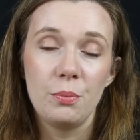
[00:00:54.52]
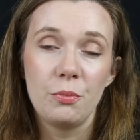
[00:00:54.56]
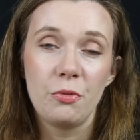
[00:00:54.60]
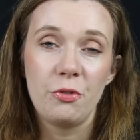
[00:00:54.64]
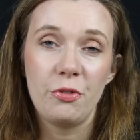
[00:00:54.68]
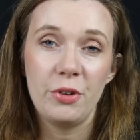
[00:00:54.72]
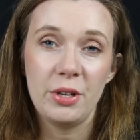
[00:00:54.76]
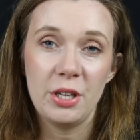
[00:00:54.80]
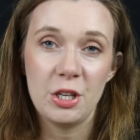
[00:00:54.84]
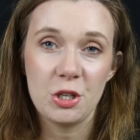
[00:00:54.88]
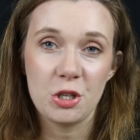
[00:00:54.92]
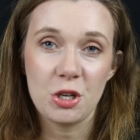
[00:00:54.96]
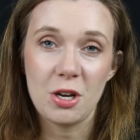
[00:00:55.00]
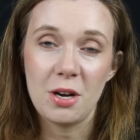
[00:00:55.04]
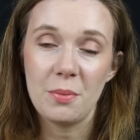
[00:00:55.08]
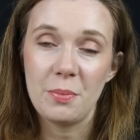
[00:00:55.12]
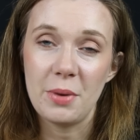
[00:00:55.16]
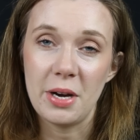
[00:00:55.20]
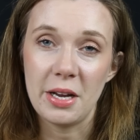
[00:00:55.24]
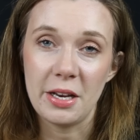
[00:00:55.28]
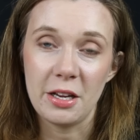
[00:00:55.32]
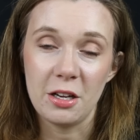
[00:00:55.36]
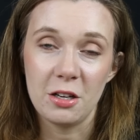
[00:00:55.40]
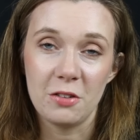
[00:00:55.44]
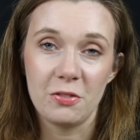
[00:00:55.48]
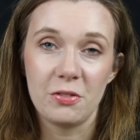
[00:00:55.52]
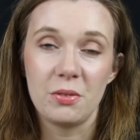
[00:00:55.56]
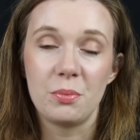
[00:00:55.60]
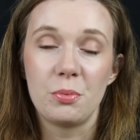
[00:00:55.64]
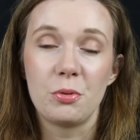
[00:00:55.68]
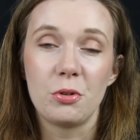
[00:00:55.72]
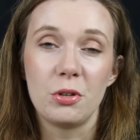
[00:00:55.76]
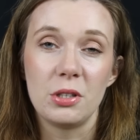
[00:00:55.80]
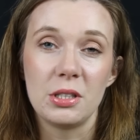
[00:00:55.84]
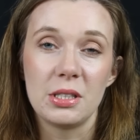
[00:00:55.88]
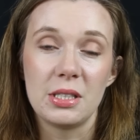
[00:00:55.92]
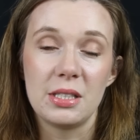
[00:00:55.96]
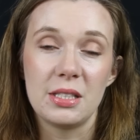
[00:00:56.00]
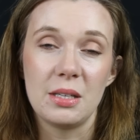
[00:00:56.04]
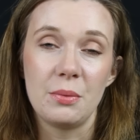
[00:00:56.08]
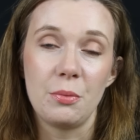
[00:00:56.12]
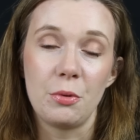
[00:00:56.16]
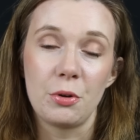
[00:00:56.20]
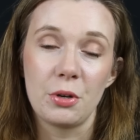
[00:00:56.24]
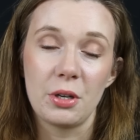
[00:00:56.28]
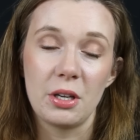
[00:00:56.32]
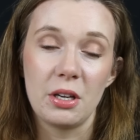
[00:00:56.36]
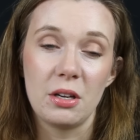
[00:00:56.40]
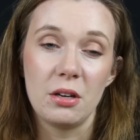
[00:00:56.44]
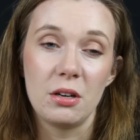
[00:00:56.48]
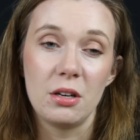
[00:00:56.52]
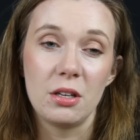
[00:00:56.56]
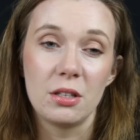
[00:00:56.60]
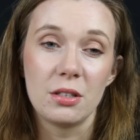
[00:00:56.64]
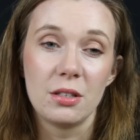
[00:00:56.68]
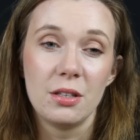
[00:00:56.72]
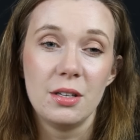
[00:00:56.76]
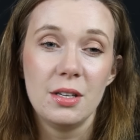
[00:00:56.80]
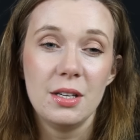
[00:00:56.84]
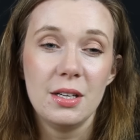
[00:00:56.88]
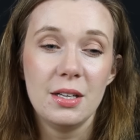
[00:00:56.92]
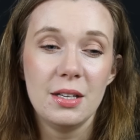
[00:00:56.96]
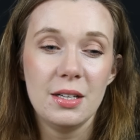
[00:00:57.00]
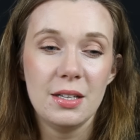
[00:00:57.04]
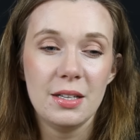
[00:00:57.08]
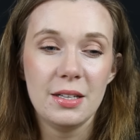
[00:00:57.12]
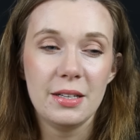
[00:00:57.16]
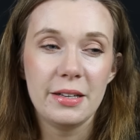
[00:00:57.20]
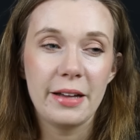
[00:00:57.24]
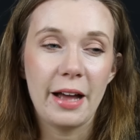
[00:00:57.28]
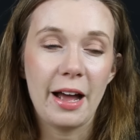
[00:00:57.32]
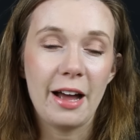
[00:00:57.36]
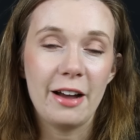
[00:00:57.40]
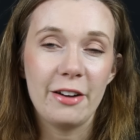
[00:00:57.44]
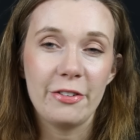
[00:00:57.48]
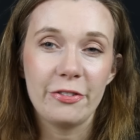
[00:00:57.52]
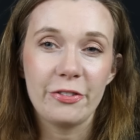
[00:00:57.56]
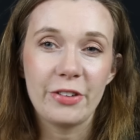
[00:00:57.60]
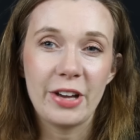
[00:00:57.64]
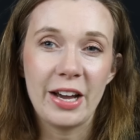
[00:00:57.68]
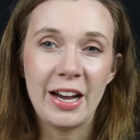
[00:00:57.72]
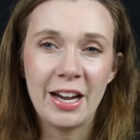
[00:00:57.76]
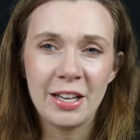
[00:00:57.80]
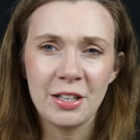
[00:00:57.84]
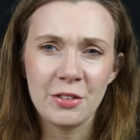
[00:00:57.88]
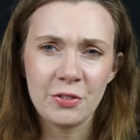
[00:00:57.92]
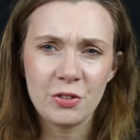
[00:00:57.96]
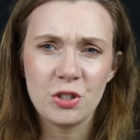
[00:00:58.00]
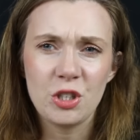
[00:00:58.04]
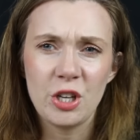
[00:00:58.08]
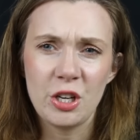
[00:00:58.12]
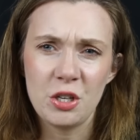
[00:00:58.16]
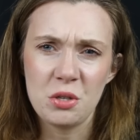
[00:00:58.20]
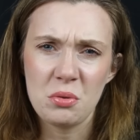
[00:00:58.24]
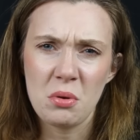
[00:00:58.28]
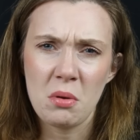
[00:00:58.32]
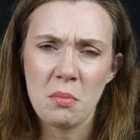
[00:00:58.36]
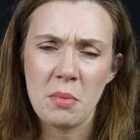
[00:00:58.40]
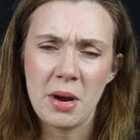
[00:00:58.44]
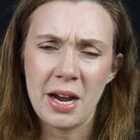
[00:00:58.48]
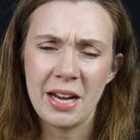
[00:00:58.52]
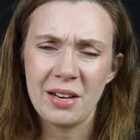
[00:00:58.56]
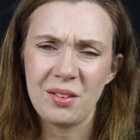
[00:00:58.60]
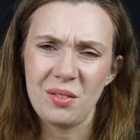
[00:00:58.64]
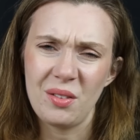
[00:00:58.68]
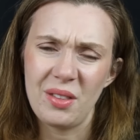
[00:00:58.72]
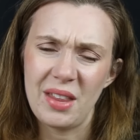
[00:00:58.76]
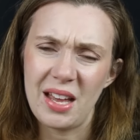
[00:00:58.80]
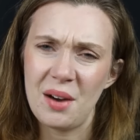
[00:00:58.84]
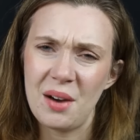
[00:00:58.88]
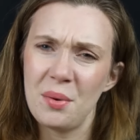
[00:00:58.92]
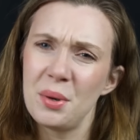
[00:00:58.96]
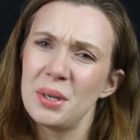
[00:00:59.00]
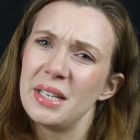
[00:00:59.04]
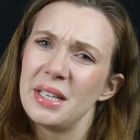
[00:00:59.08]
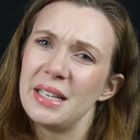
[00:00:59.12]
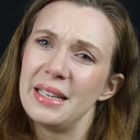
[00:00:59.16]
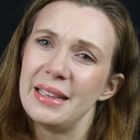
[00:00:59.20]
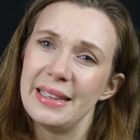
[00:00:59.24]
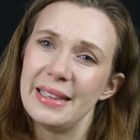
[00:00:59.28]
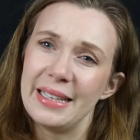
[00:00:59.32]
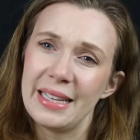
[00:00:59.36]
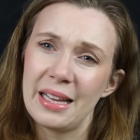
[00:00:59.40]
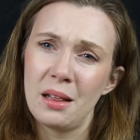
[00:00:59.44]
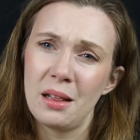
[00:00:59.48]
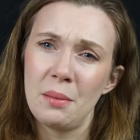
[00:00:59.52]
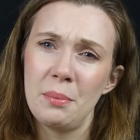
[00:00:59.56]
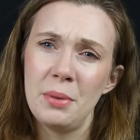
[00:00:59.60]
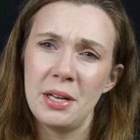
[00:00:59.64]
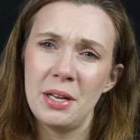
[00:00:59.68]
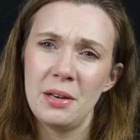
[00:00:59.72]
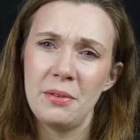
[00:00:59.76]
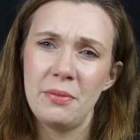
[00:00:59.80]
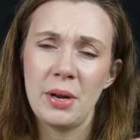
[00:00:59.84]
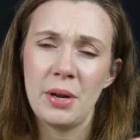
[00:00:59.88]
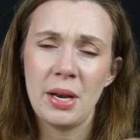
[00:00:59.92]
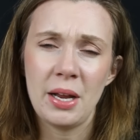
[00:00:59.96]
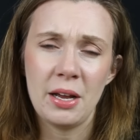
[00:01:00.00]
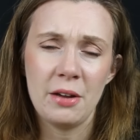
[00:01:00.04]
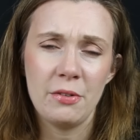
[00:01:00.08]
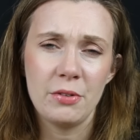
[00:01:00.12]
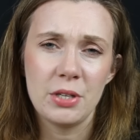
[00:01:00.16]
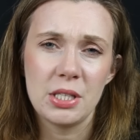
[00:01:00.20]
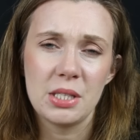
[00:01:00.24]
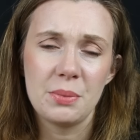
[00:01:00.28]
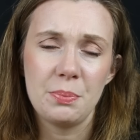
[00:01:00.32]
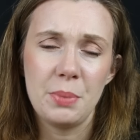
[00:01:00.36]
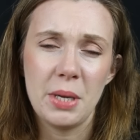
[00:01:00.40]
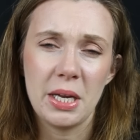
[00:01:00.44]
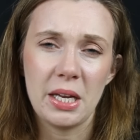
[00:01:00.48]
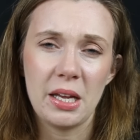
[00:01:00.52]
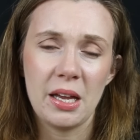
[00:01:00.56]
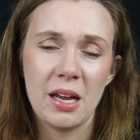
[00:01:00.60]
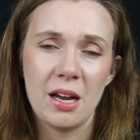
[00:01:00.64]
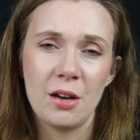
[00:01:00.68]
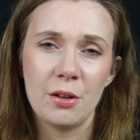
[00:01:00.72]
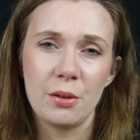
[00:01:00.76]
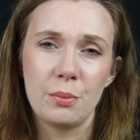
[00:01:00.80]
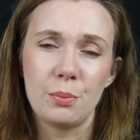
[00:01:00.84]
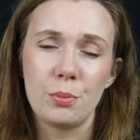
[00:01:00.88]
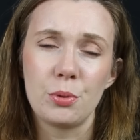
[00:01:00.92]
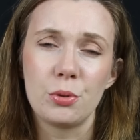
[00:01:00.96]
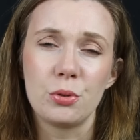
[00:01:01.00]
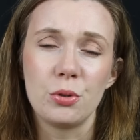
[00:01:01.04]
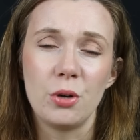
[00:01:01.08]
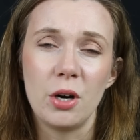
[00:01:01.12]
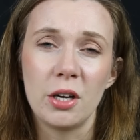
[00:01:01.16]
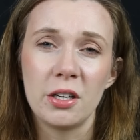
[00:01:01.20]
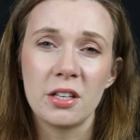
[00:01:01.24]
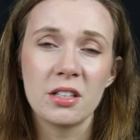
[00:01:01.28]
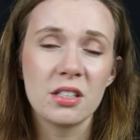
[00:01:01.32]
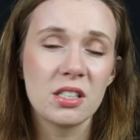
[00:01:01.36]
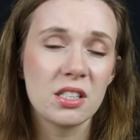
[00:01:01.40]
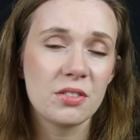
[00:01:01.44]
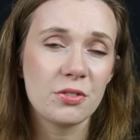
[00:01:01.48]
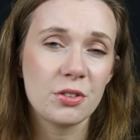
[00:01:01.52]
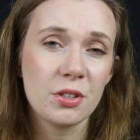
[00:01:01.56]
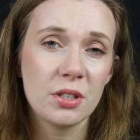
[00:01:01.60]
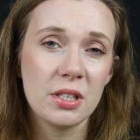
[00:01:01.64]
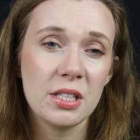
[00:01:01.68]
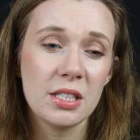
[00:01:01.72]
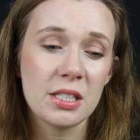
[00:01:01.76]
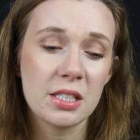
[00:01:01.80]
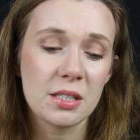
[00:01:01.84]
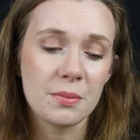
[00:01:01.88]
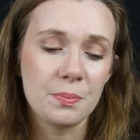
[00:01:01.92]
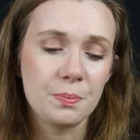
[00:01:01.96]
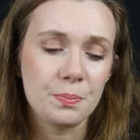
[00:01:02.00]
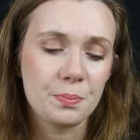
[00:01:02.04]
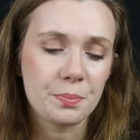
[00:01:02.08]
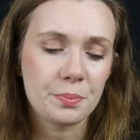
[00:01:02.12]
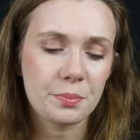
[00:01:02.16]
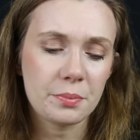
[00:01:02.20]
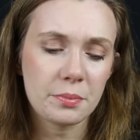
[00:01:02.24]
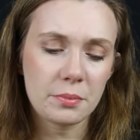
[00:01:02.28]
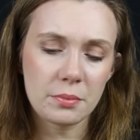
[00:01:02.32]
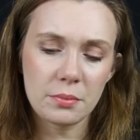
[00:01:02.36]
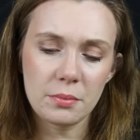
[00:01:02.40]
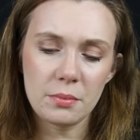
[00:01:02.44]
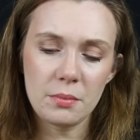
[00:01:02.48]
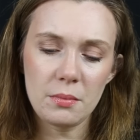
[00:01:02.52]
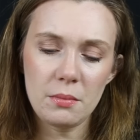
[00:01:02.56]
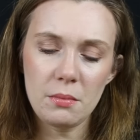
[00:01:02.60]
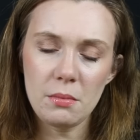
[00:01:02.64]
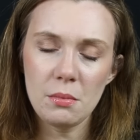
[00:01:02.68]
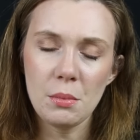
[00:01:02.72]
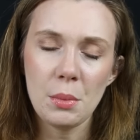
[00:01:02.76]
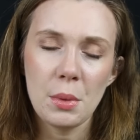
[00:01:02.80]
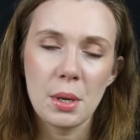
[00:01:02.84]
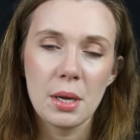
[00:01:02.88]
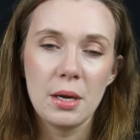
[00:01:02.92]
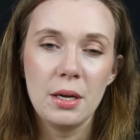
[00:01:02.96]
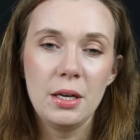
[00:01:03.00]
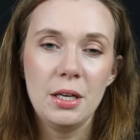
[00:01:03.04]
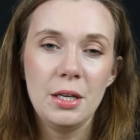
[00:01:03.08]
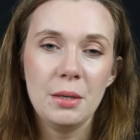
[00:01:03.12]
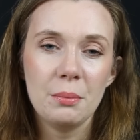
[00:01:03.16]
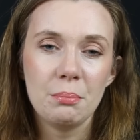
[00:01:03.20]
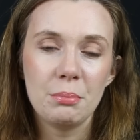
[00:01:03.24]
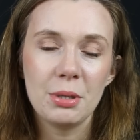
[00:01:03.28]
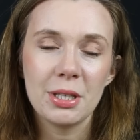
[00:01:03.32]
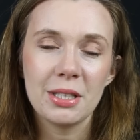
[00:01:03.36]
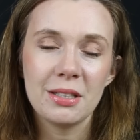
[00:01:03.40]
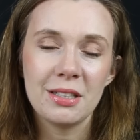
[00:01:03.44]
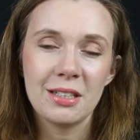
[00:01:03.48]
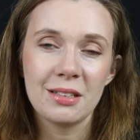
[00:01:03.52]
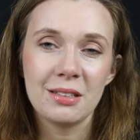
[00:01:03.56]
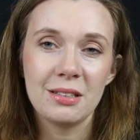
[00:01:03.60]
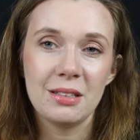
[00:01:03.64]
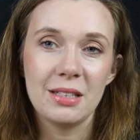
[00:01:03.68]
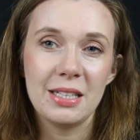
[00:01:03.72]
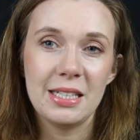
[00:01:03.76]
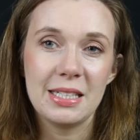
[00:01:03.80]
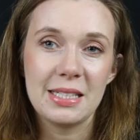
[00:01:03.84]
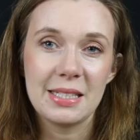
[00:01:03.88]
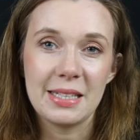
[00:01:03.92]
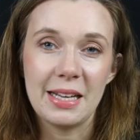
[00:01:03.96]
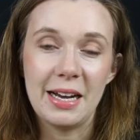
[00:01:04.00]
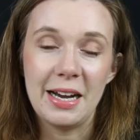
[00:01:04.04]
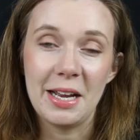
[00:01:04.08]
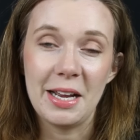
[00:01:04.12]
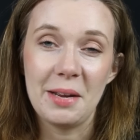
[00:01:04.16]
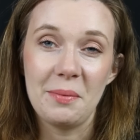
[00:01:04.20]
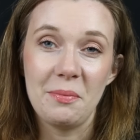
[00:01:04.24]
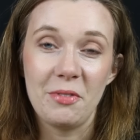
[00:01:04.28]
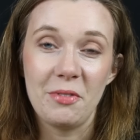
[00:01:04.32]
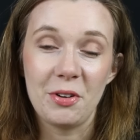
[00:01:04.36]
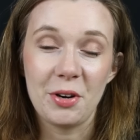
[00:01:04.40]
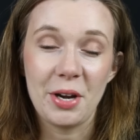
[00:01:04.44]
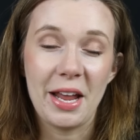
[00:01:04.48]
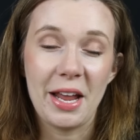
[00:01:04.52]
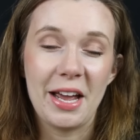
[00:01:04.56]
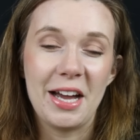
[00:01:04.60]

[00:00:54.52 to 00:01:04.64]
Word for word: finish up any of the products I'm working on. I've kind of changed my mind on that one a little bit when I was picking up products for this but nonetheless, I'm very